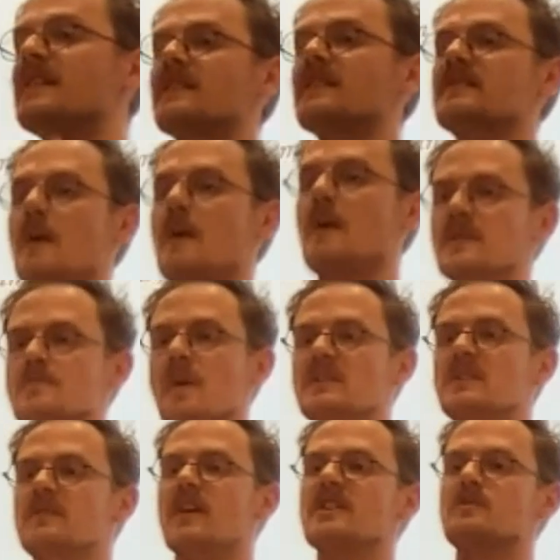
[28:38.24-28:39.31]
to set this up as a
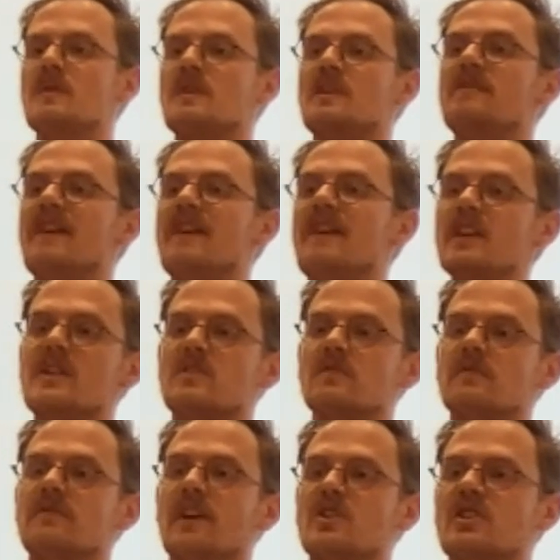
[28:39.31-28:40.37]
multiverse with an
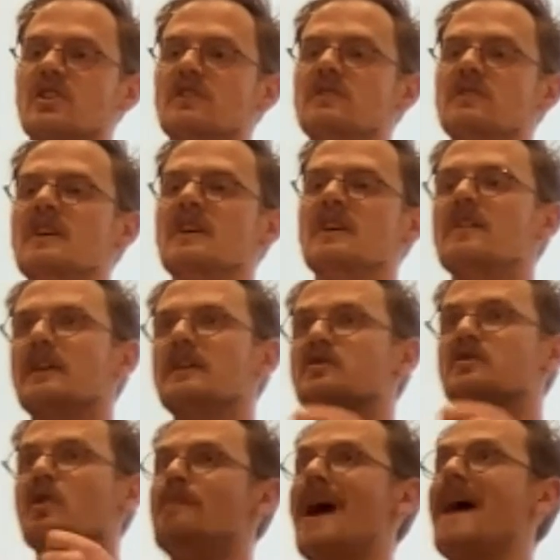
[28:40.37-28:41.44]
evaluation function that
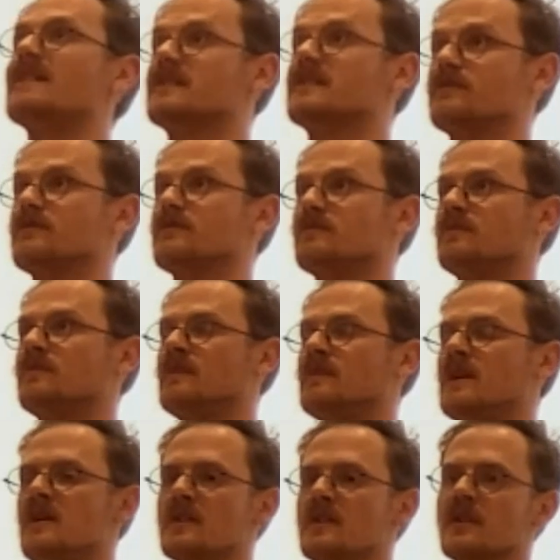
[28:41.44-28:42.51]
is comparative.
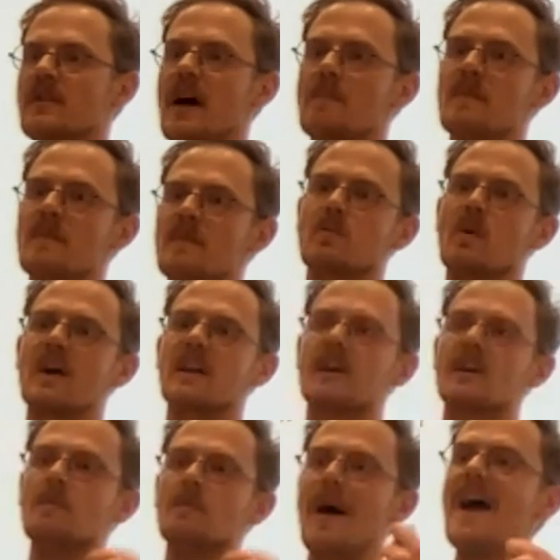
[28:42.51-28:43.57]
So that means we're
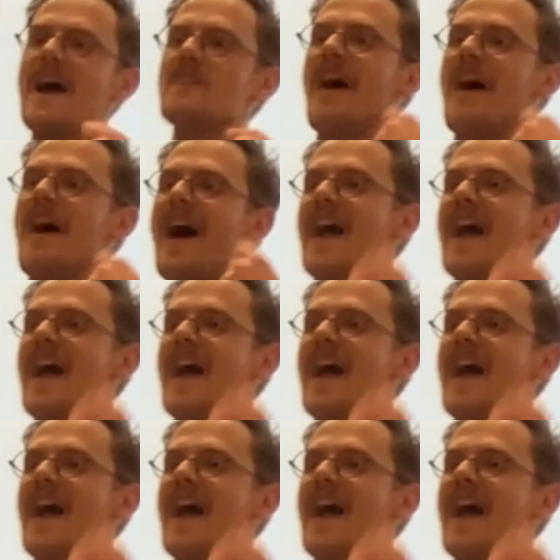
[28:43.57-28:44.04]
going to compare the